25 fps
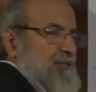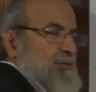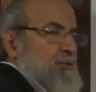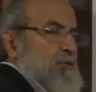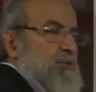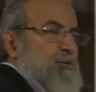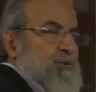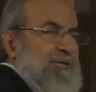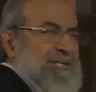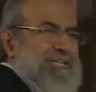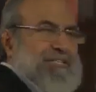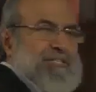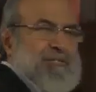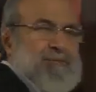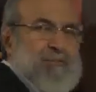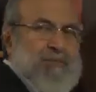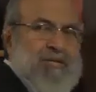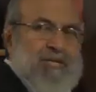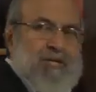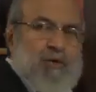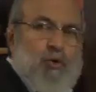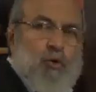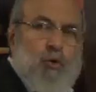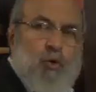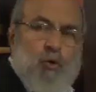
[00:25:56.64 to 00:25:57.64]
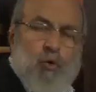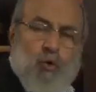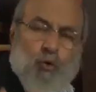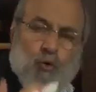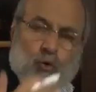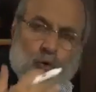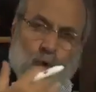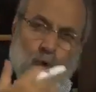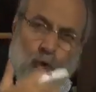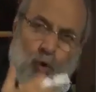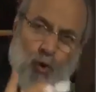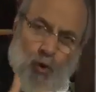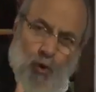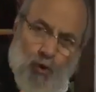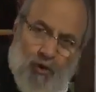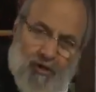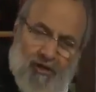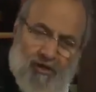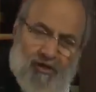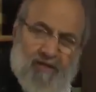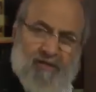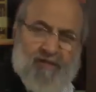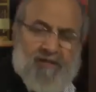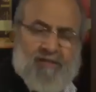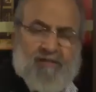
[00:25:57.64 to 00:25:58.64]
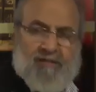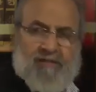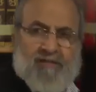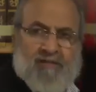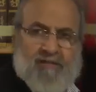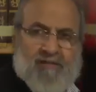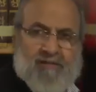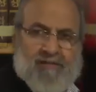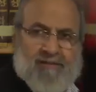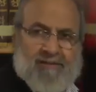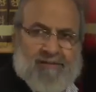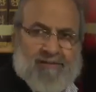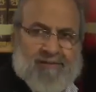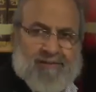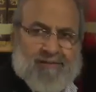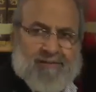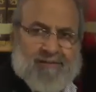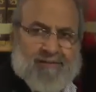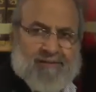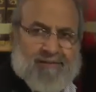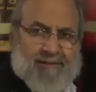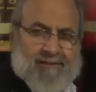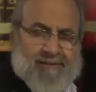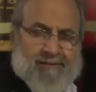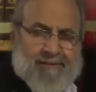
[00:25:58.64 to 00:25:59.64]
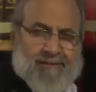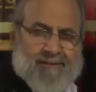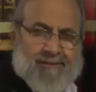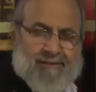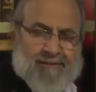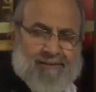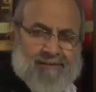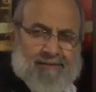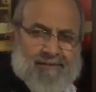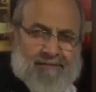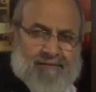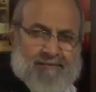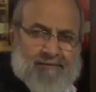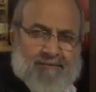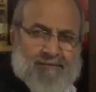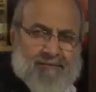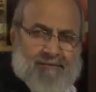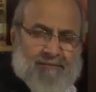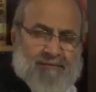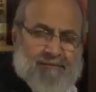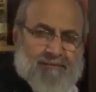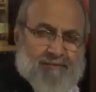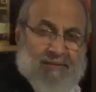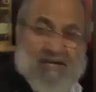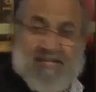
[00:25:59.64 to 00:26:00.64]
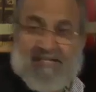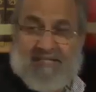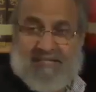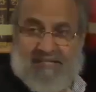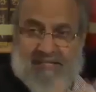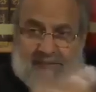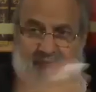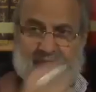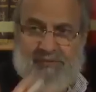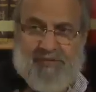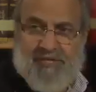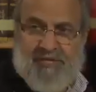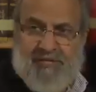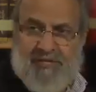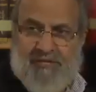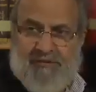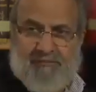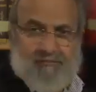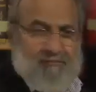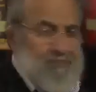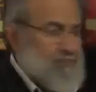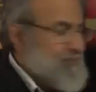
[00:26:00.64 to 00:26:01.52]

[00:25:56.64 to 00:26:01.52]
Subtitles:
who is being called by somebody,